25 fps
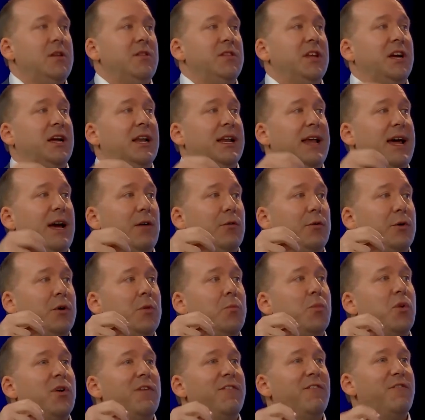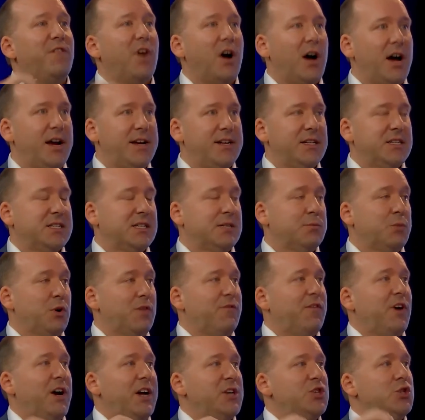the cloud provider to
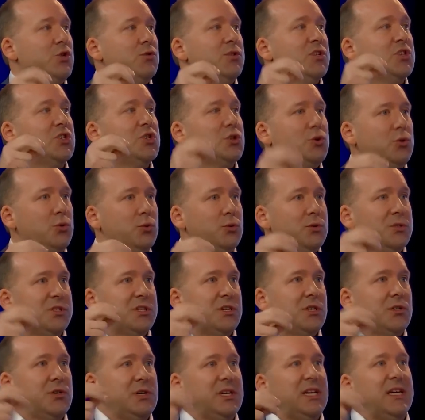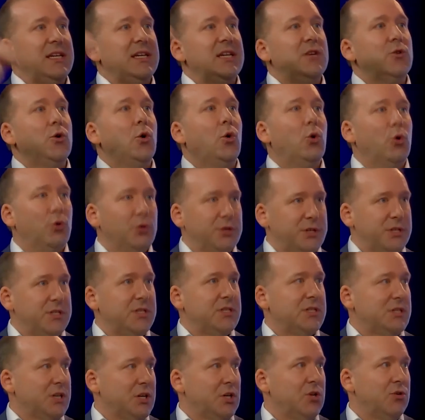provide you the tools that you need in order to
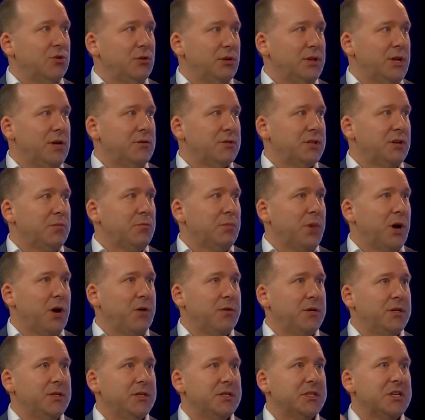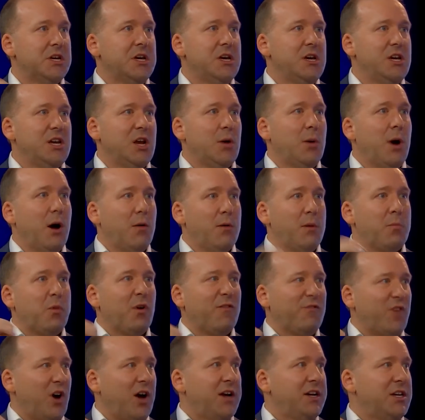secure those components. Are we
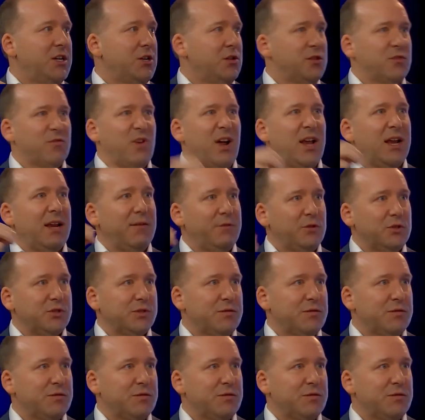providing you the right levels